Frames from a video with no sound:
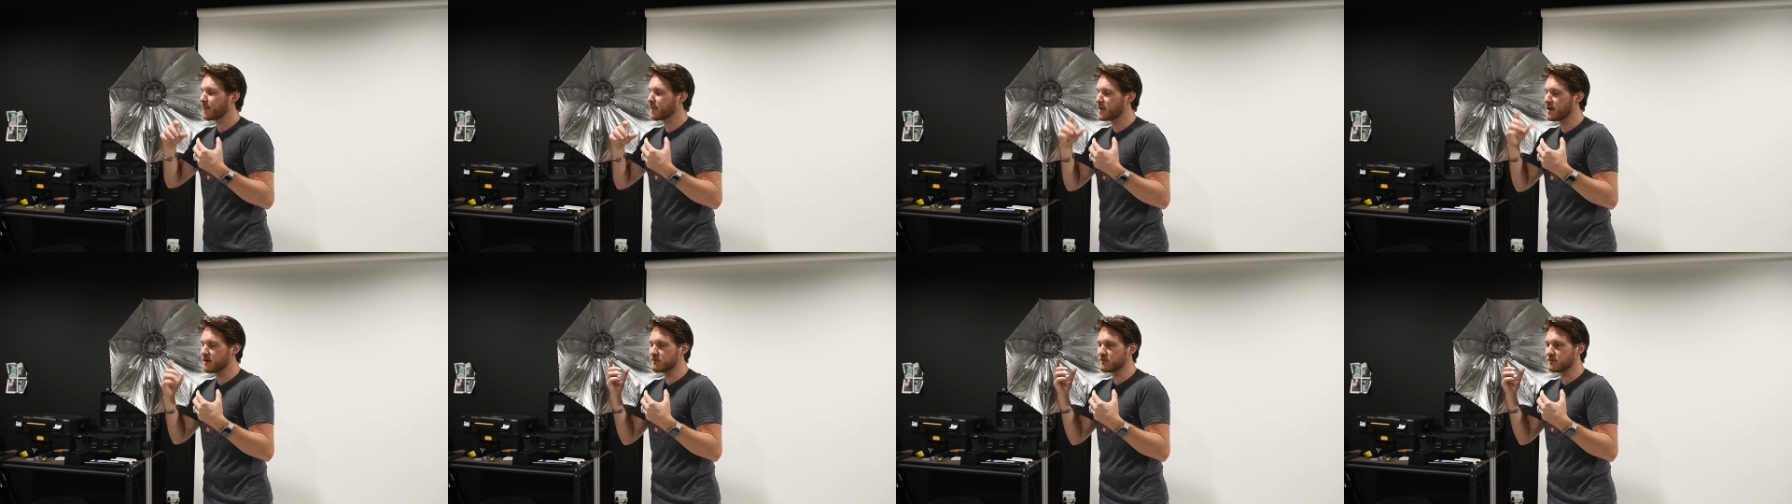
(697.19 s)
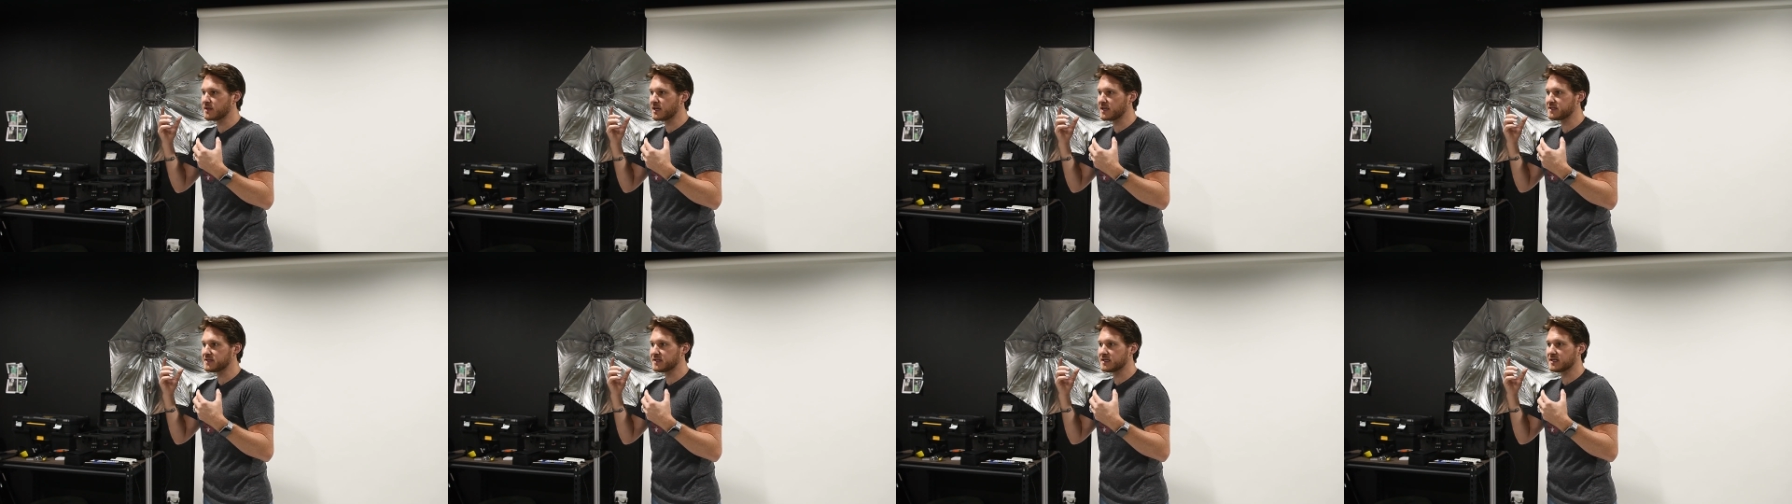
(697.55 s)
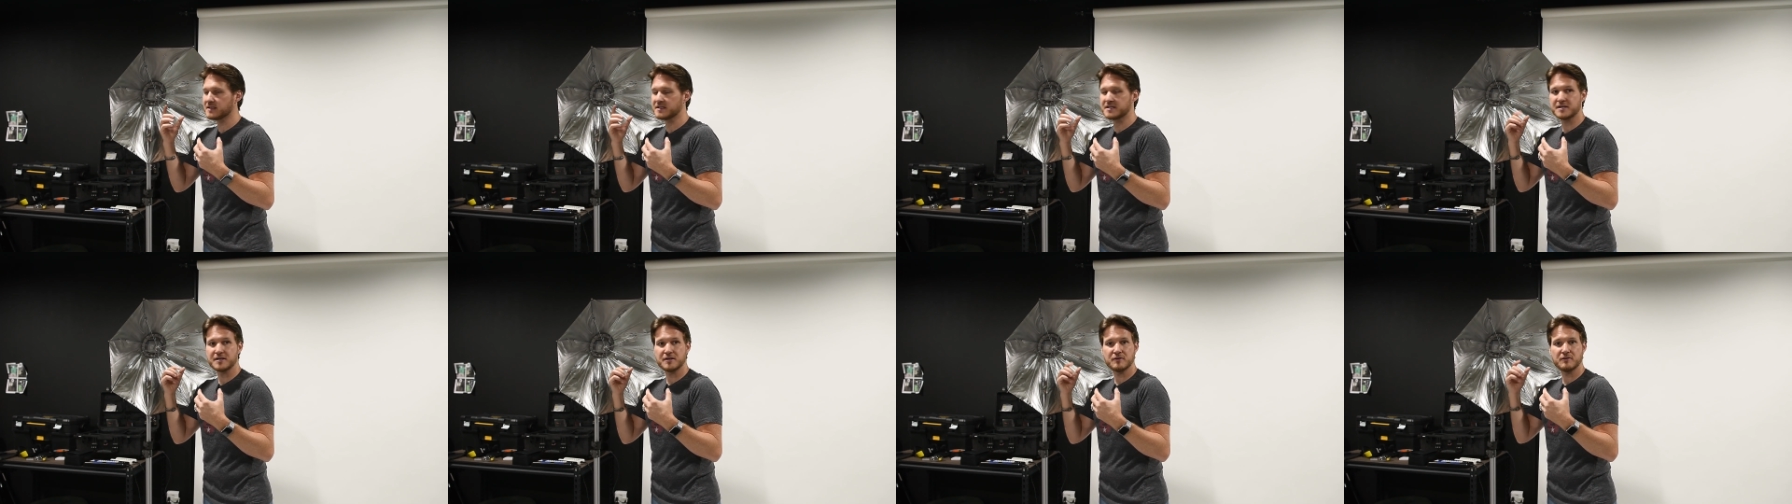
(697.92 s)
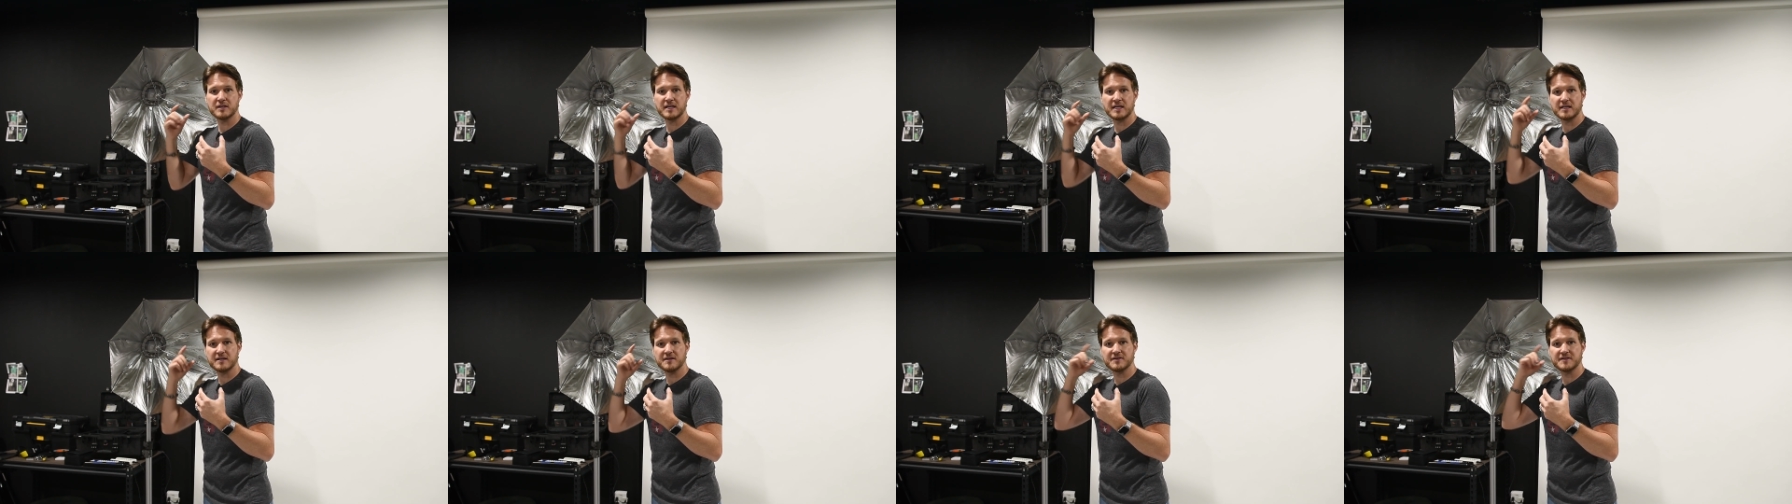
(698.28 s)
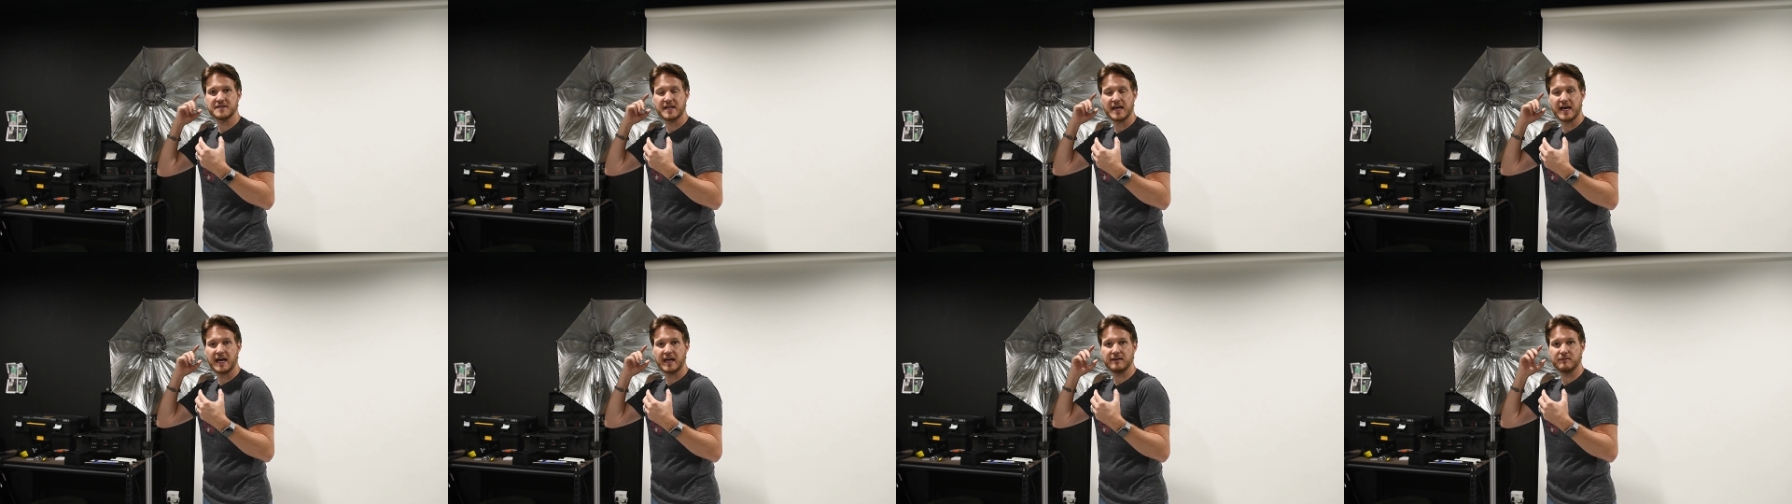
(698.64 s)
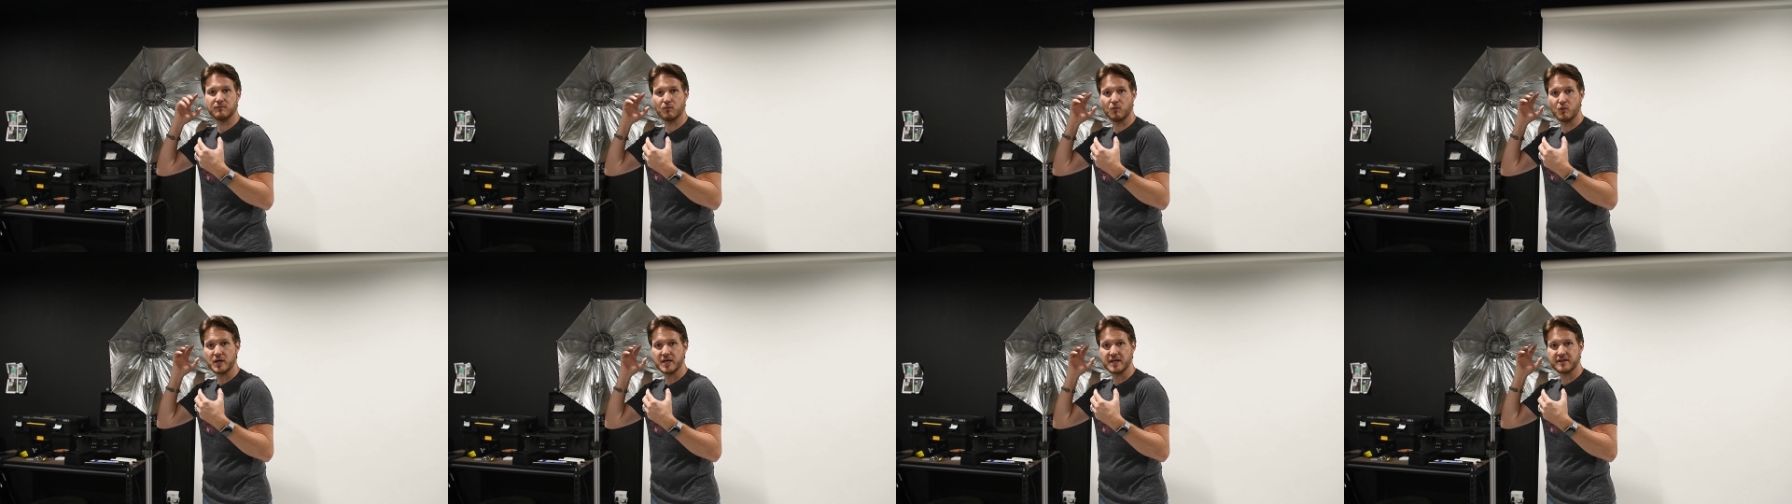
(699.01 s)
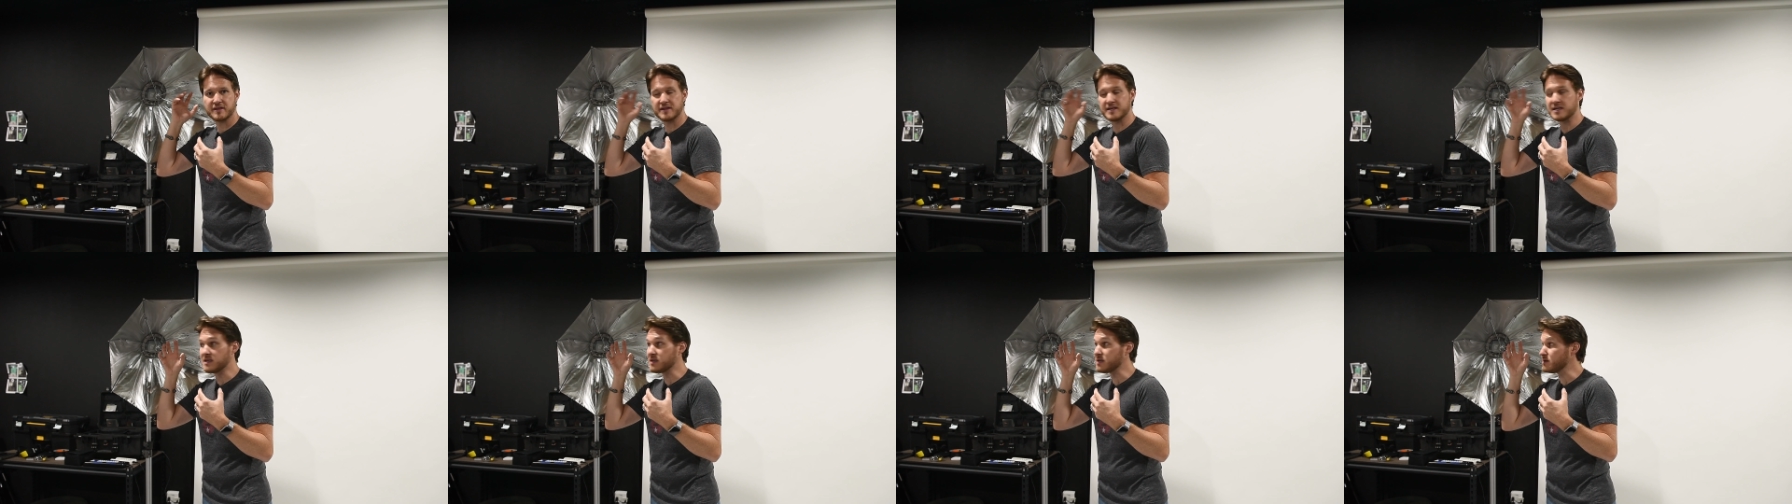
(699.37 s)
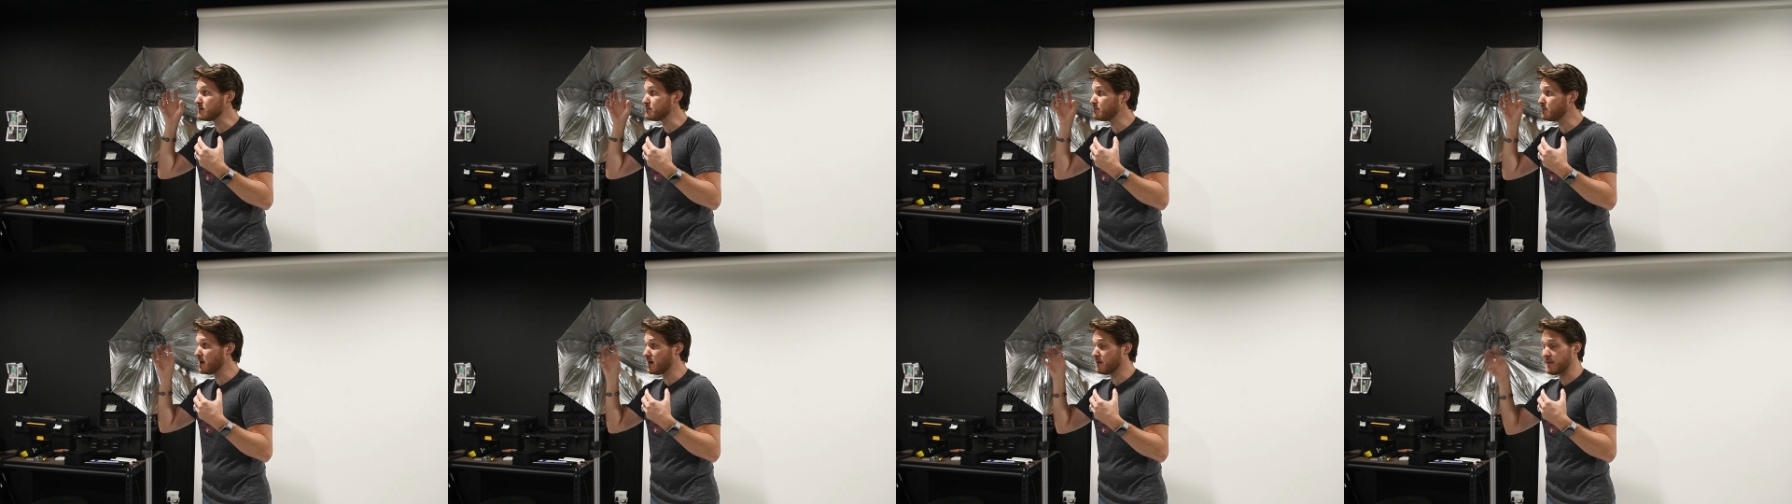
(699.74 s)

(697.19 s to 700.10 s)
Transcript: The other nice thing too is that with the